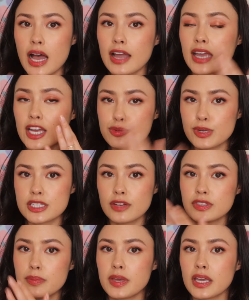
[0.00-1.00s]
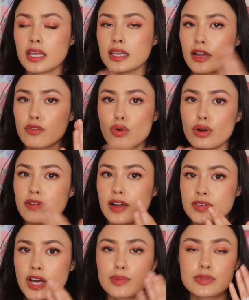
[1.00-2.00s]
I catch myself dipping in like 4 or
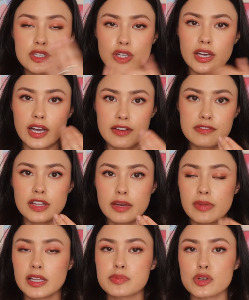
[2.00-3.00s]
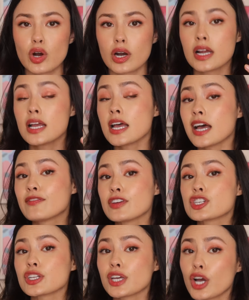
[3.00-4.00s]
5 times until like I feel like my lips are
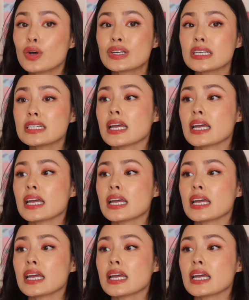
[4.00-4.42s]
efficiently coated,